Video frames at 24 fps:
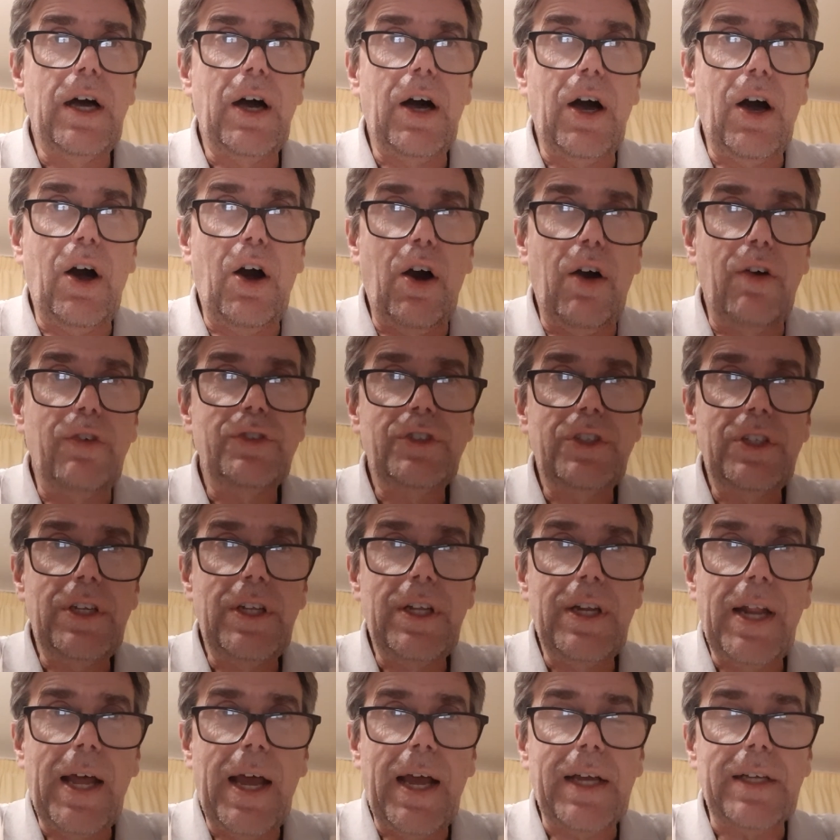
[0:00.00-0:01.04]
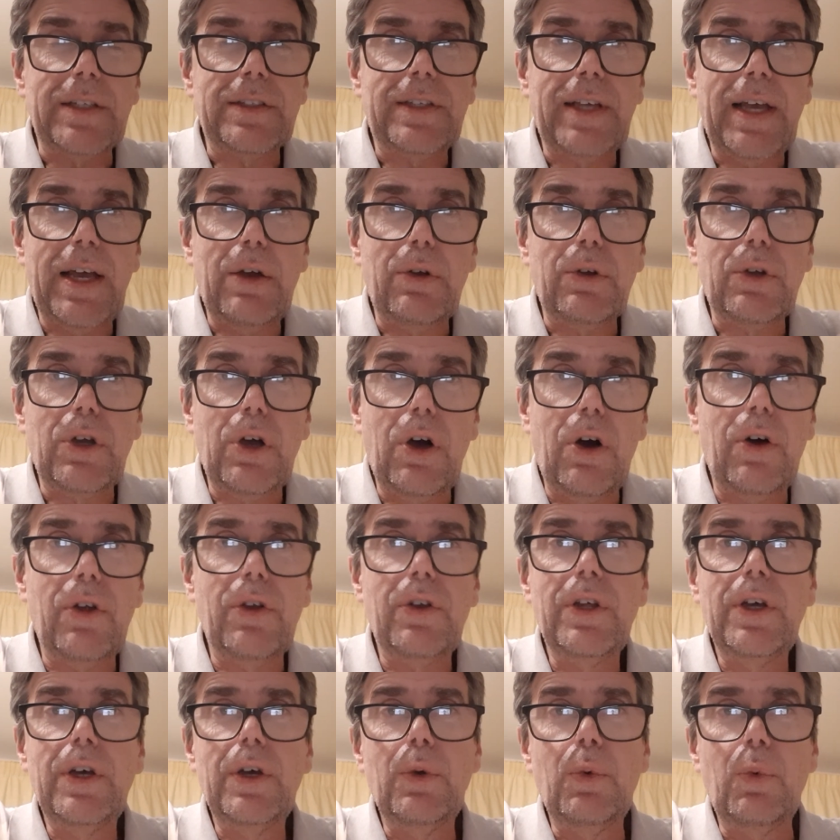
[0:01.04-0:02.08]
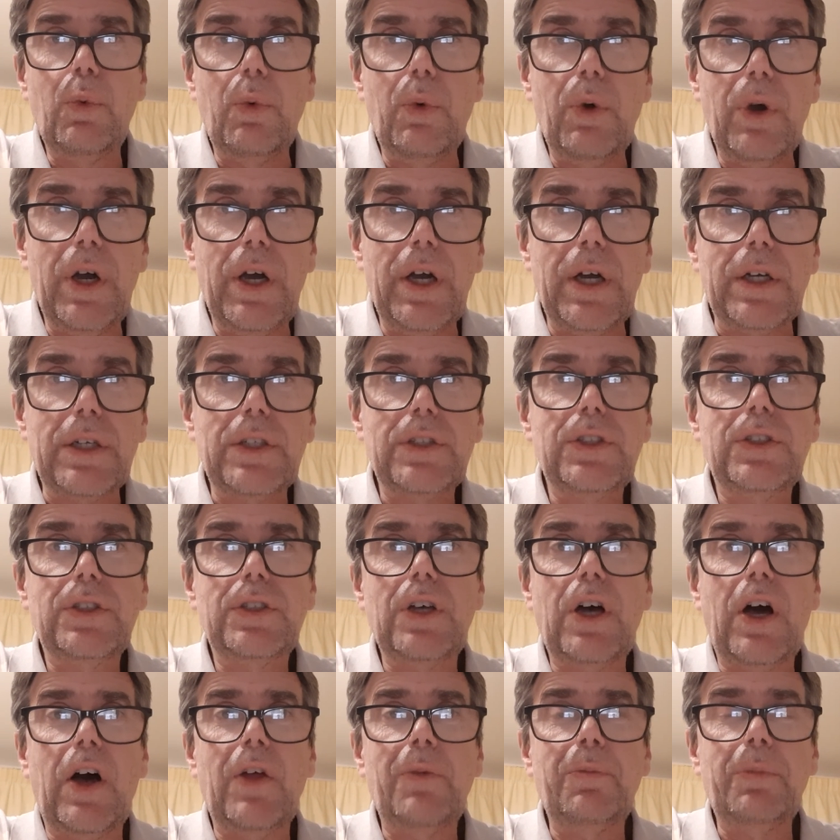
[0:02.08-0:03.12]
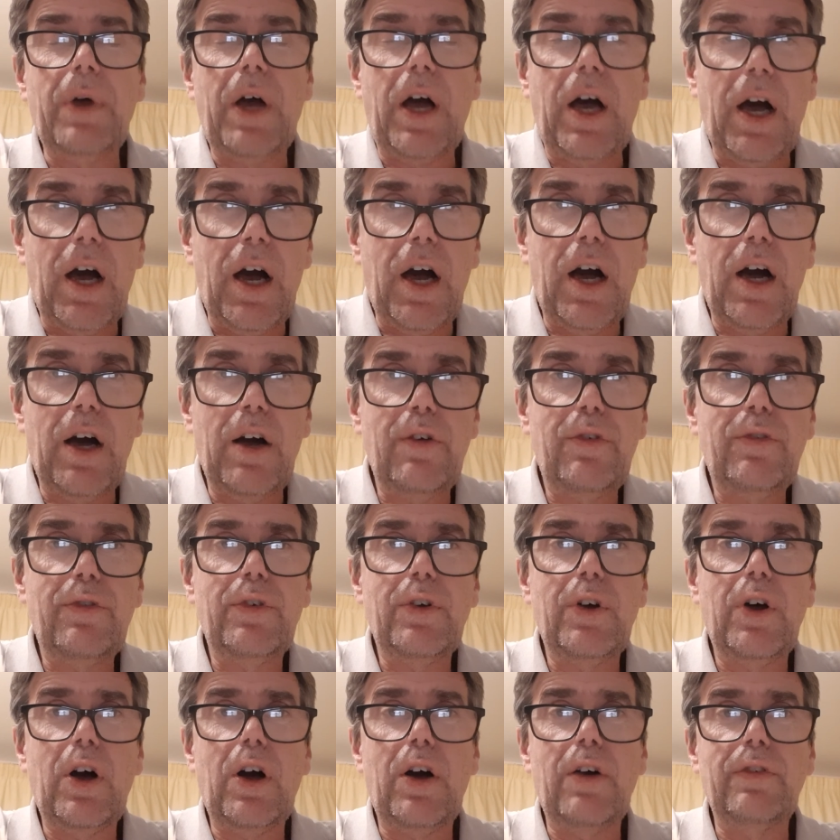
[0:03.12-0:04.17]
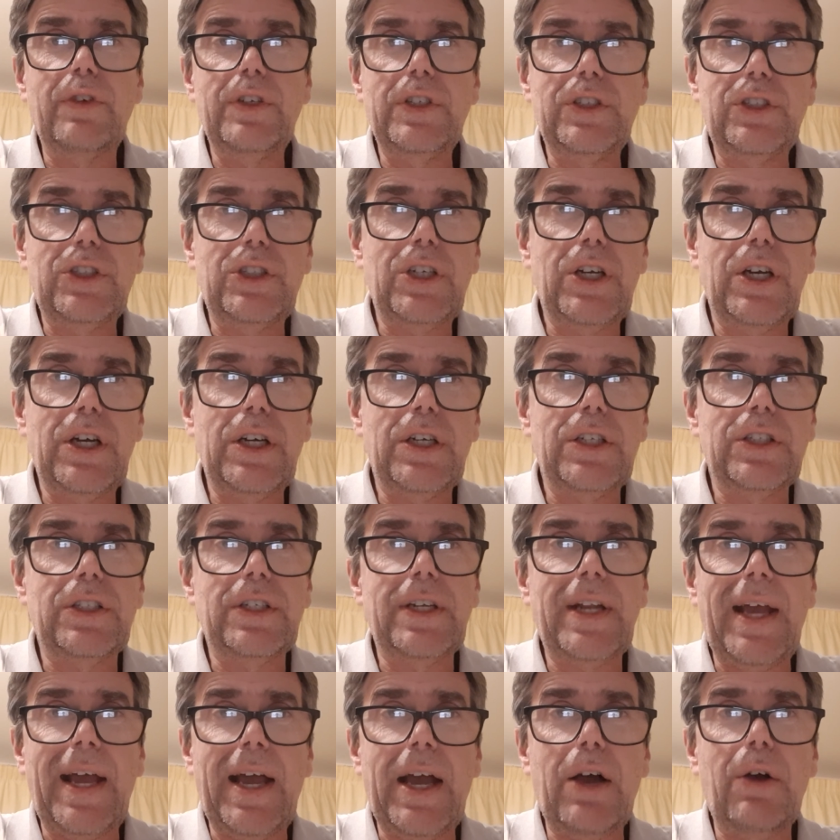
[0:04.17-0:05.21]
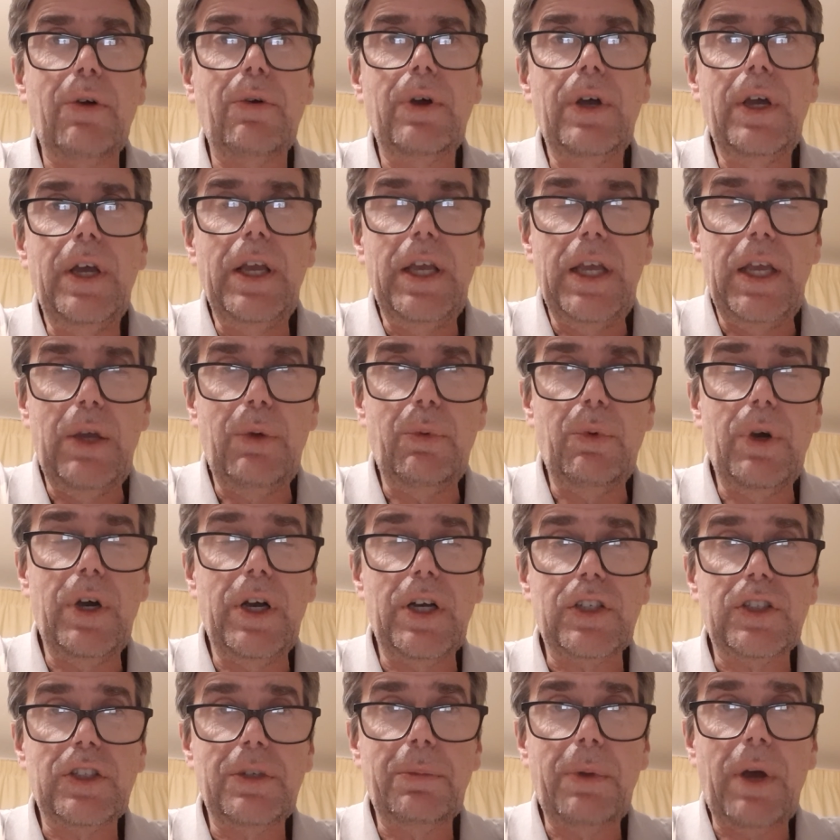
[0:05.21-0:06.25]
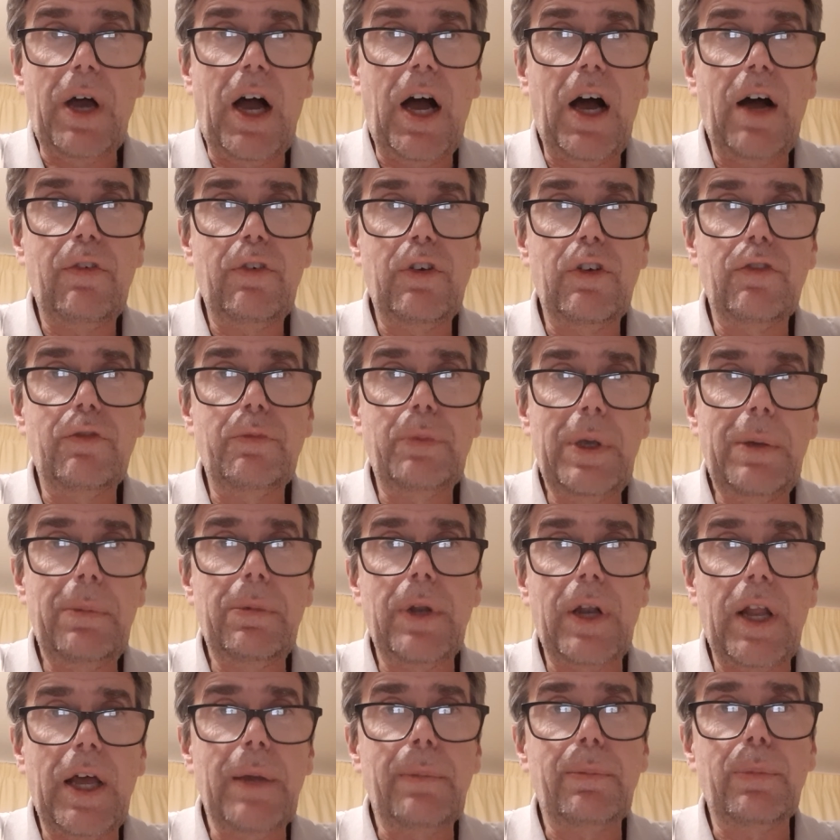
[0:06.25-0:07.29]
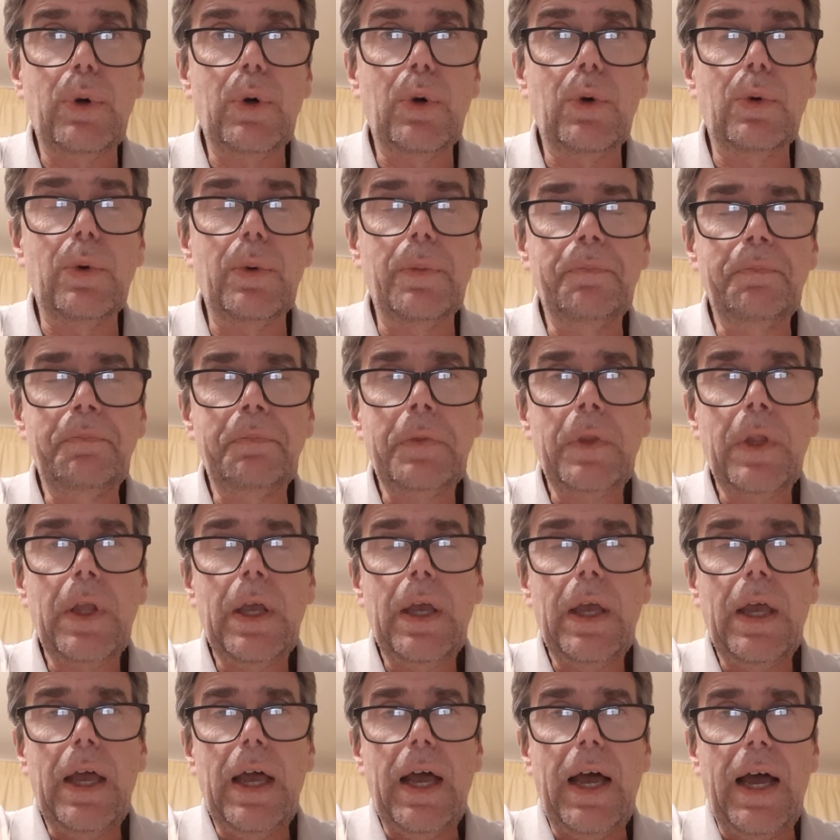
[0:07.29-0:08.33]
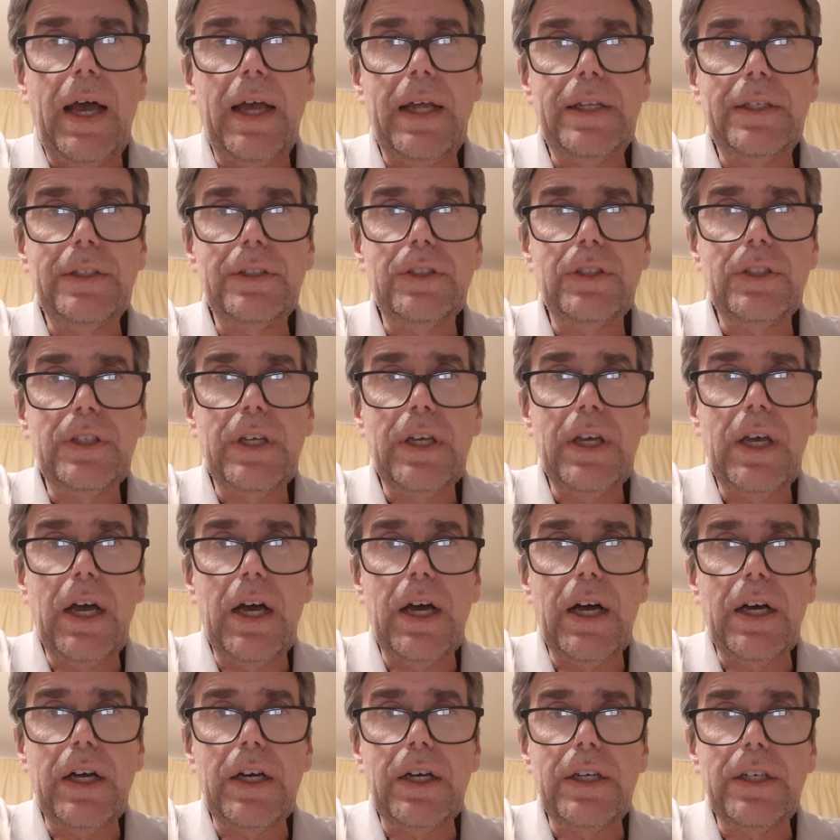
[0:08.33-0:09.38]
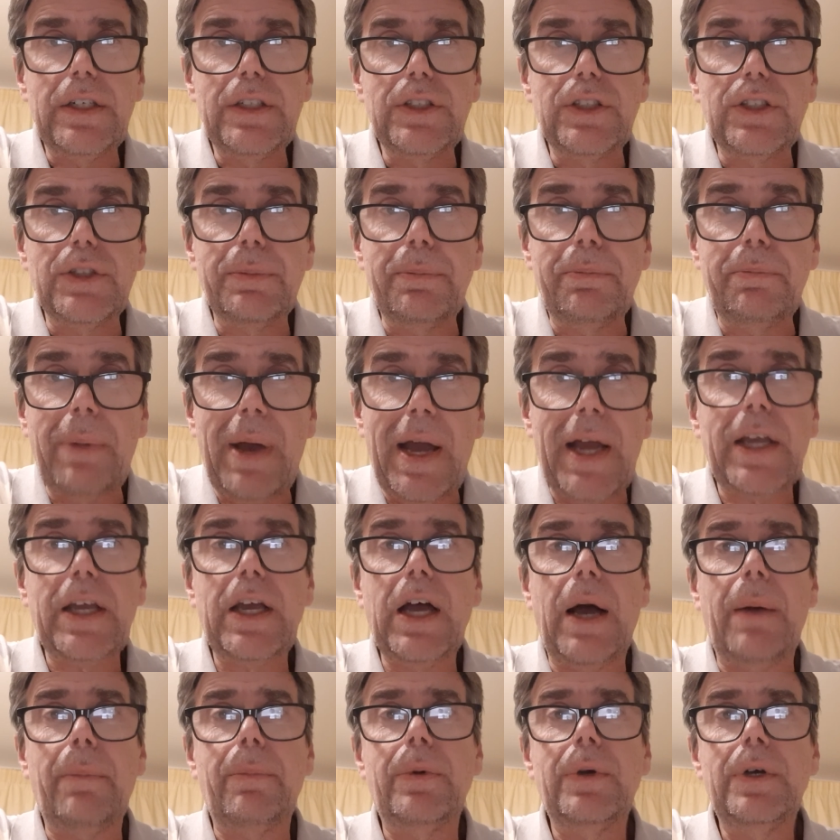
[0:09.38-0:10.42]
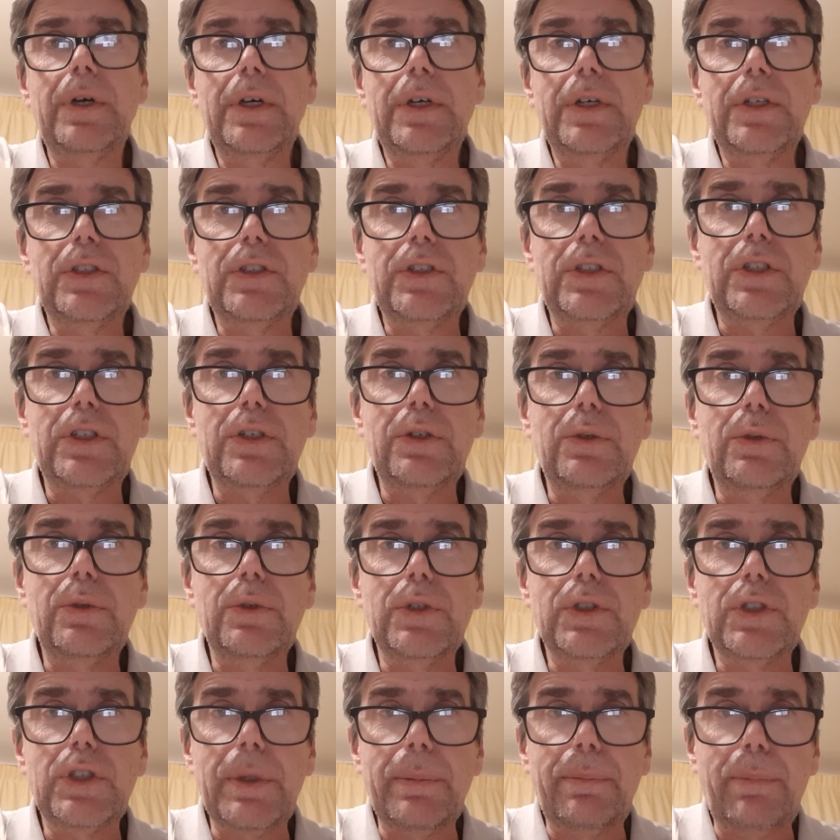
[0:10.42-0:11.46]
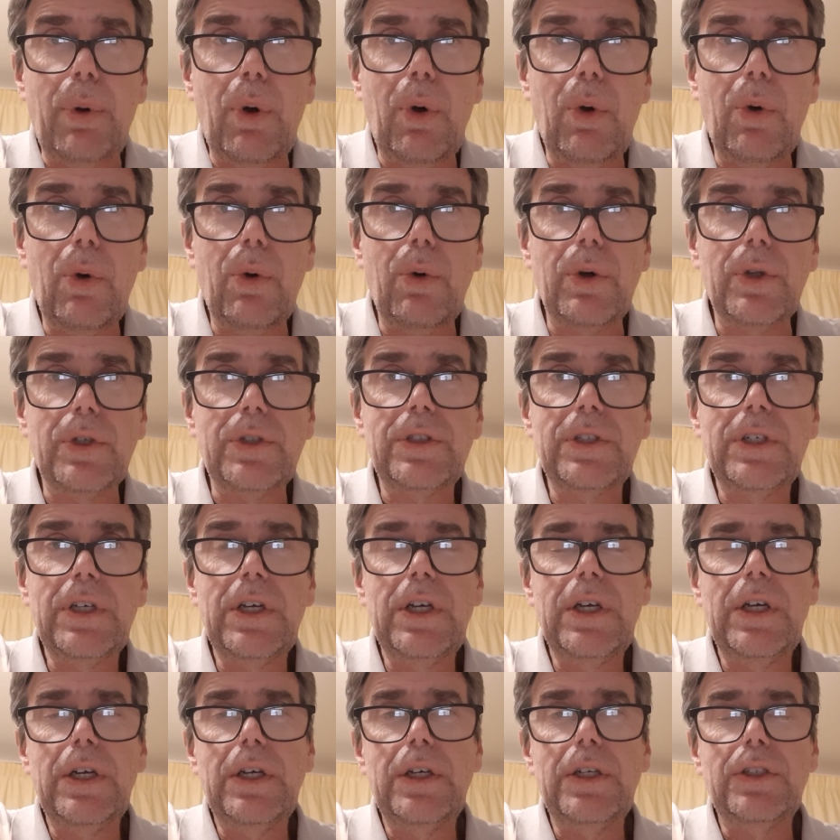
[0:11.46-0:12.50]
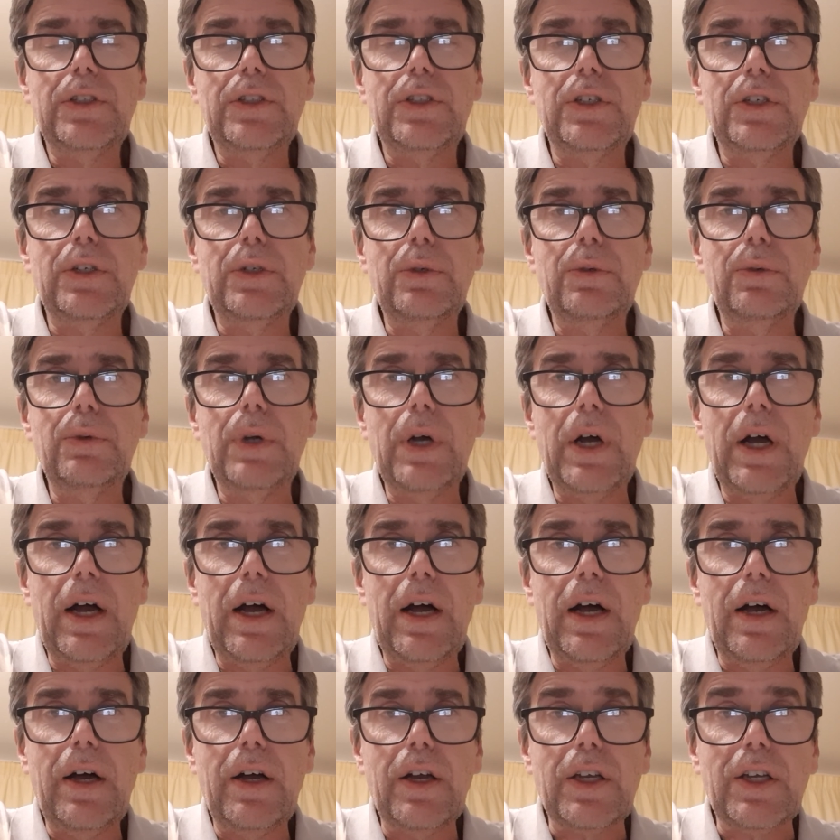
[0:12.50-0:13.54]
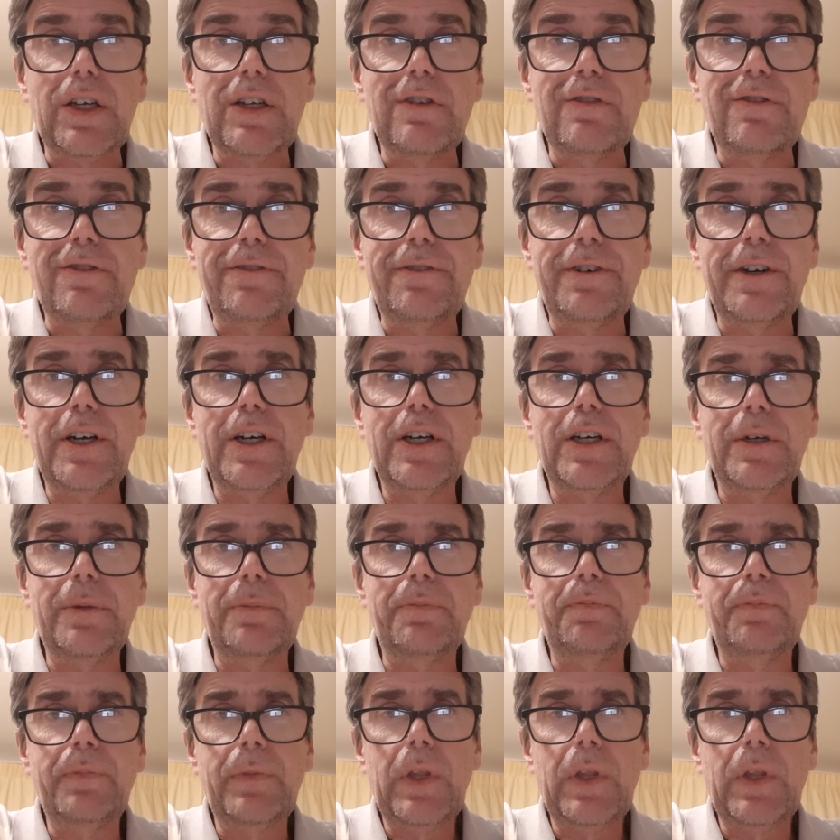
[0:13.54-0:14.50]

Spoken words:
often in Acts how God works on behalf of his church, how he works on behalf of people like Paul, and to back up, to support, to confirm